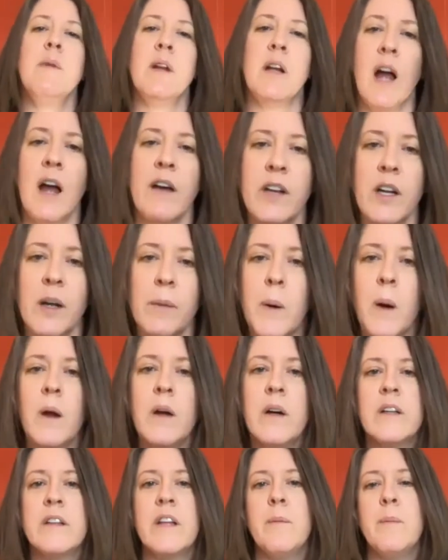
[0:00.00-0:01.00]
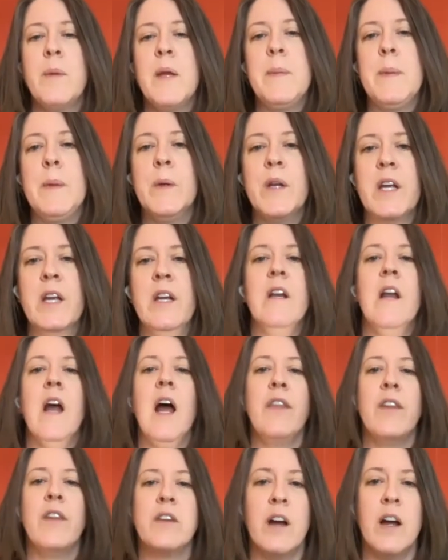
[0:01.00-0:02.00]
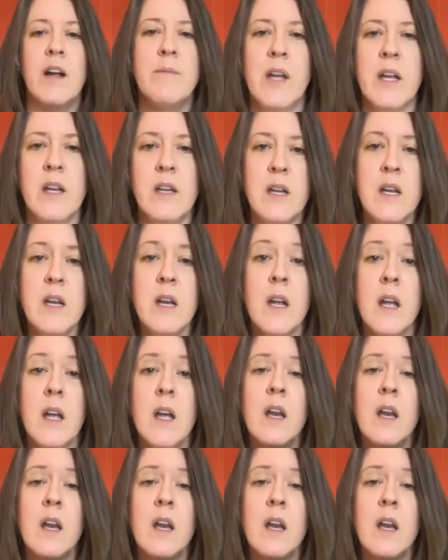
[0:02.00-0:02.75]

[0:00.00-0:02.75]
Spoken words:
having a product that people need at the time they need it.